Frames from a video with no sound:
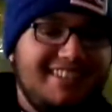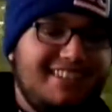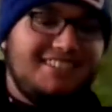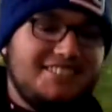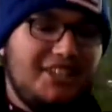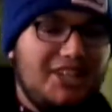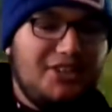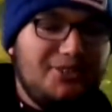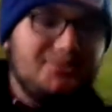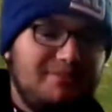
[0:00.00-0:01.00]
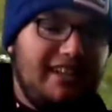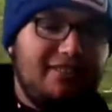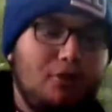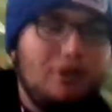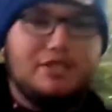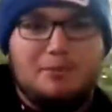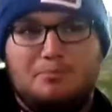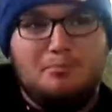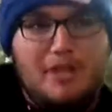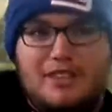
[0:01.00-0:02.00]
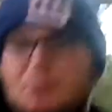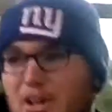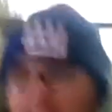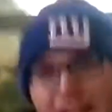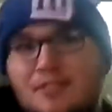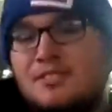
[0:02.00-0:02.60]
So, and of course, they beat the Browns,